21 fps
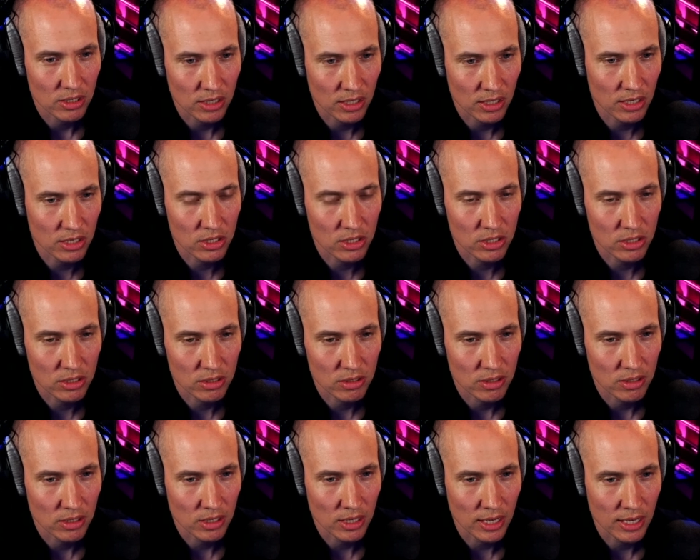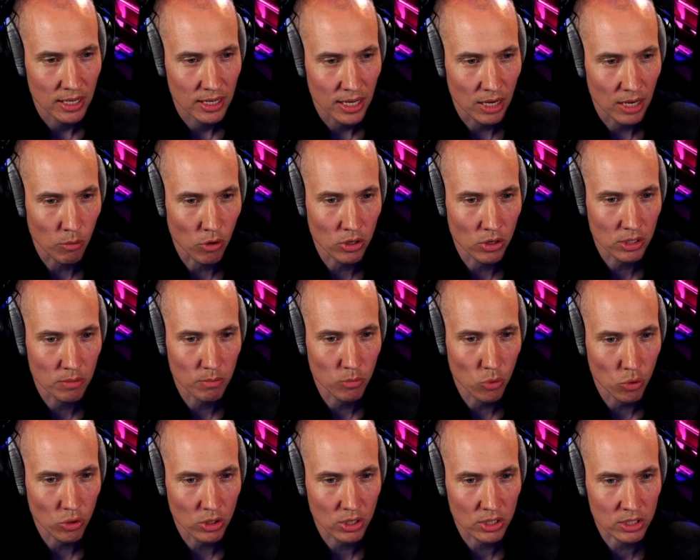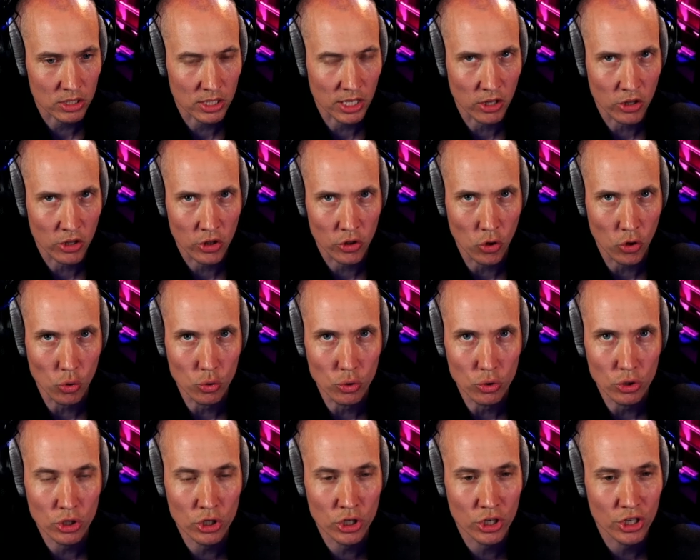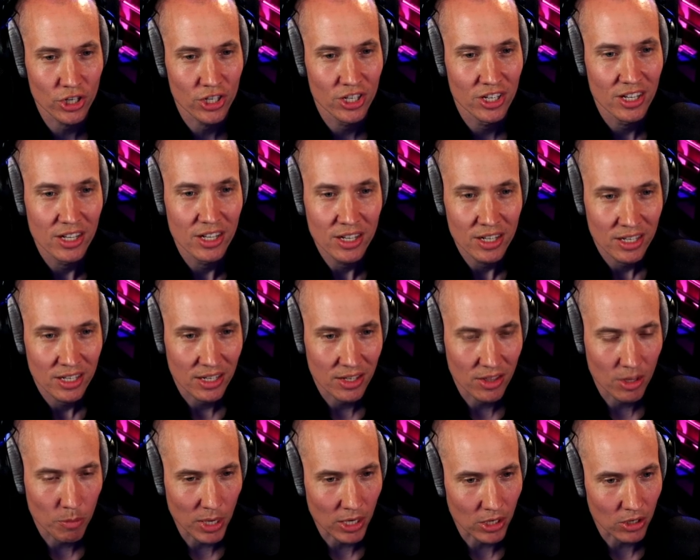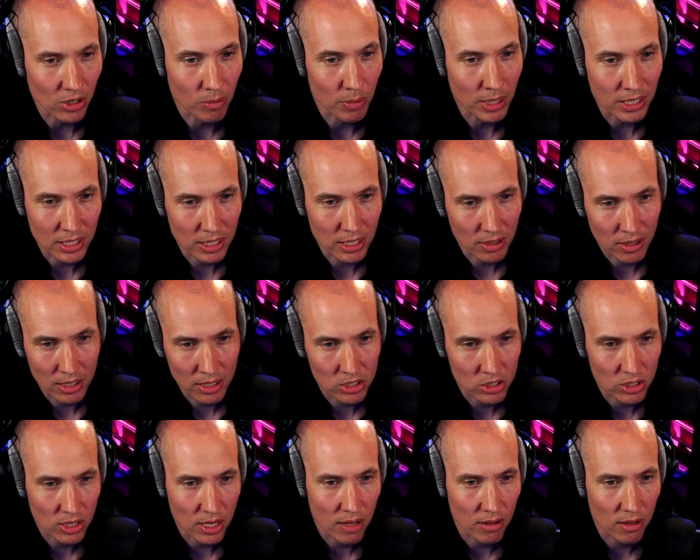And I wanted more clonk in the metal, but that's an